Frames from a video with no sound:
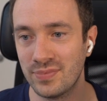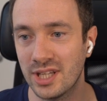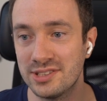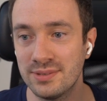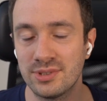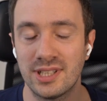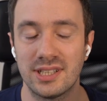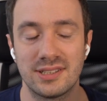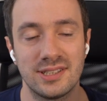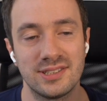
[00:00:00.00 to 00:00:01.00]
And it seems
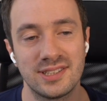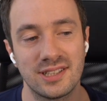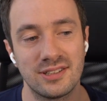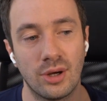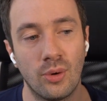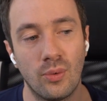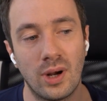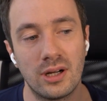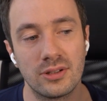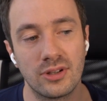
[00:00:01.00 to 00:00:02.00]
that they started
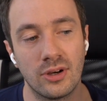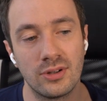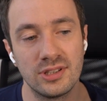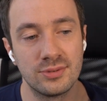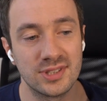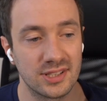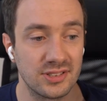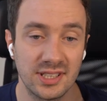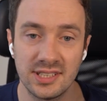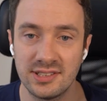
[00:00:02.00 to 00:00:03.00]
around early
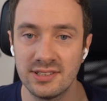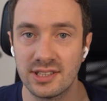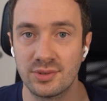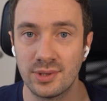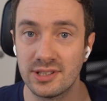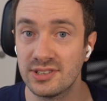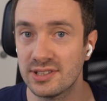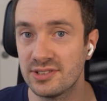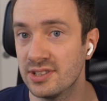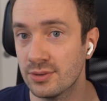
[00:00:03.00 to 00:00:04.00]
2018. That's when I
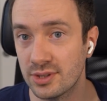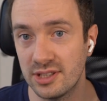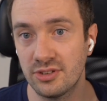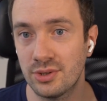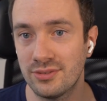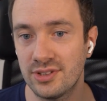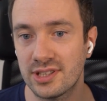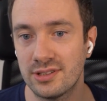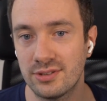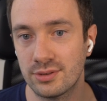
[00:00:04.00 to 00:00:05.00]
started seeing organic
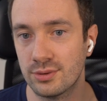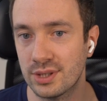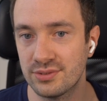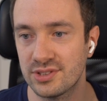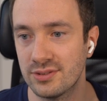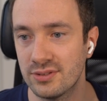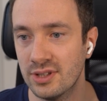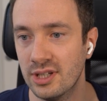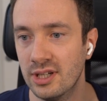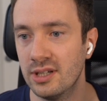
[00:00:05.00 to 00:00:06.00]
traffic in the graphs on
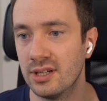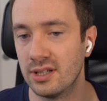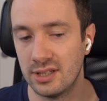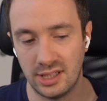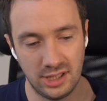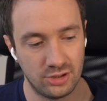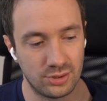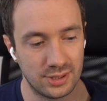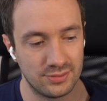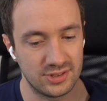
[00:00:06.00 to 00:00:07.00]

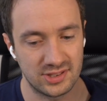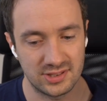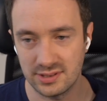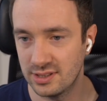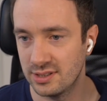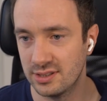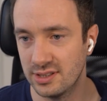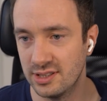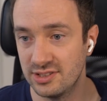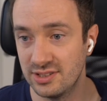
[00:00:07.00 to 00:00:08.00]
Ahrefs
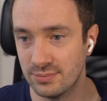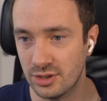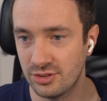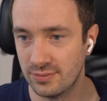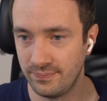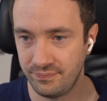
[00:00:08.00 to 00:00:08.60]
and SEMrush.